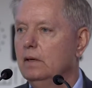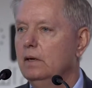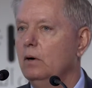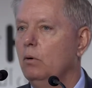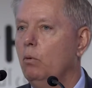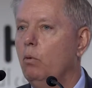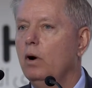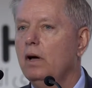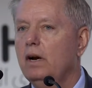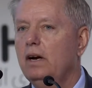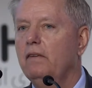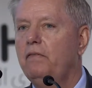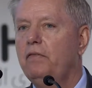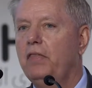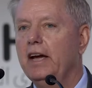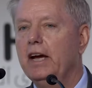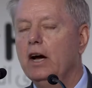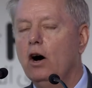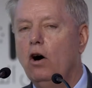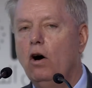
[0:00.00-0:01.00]
What if
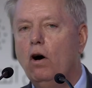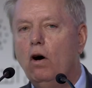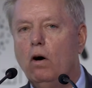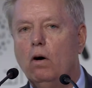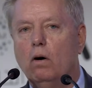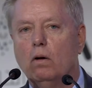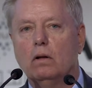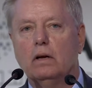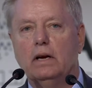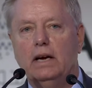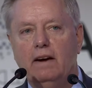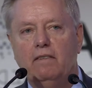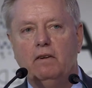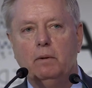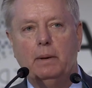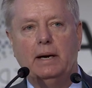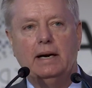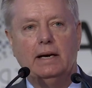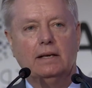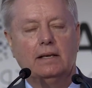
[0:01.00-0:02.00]

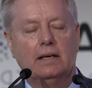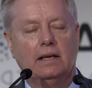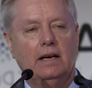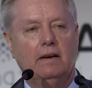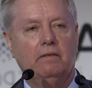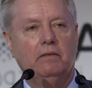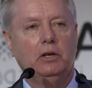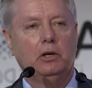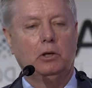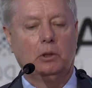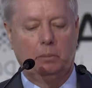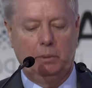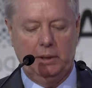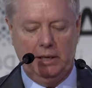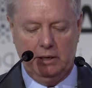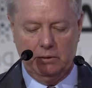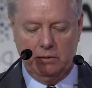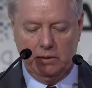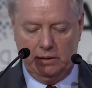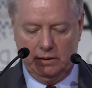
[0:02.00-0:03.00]
everybody could have nuclear
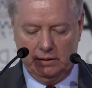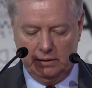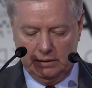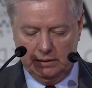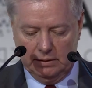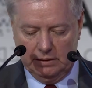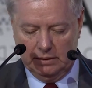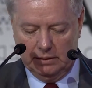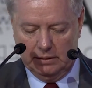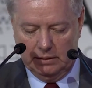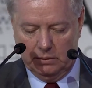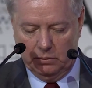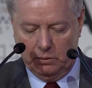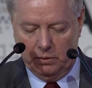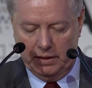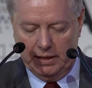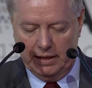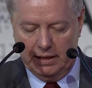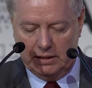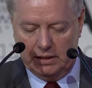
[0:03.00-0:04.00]
power
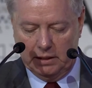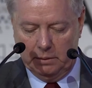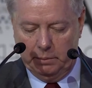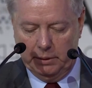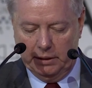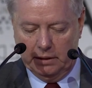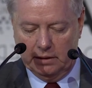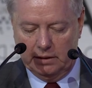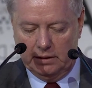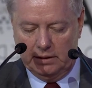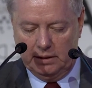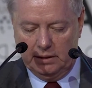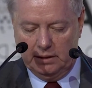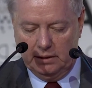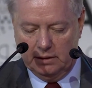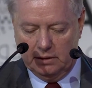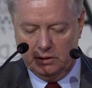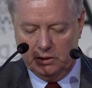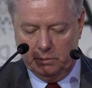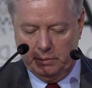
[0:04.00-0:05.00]
without the ability
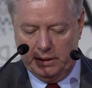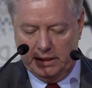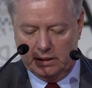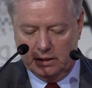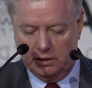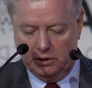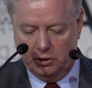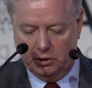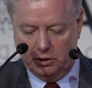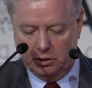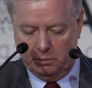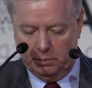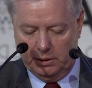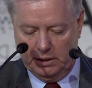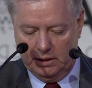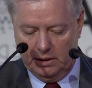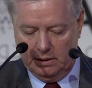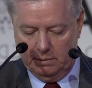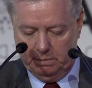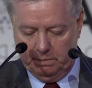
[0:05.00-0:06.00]
to make a nuclear
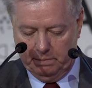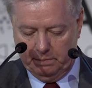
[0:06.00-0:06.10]
bomb?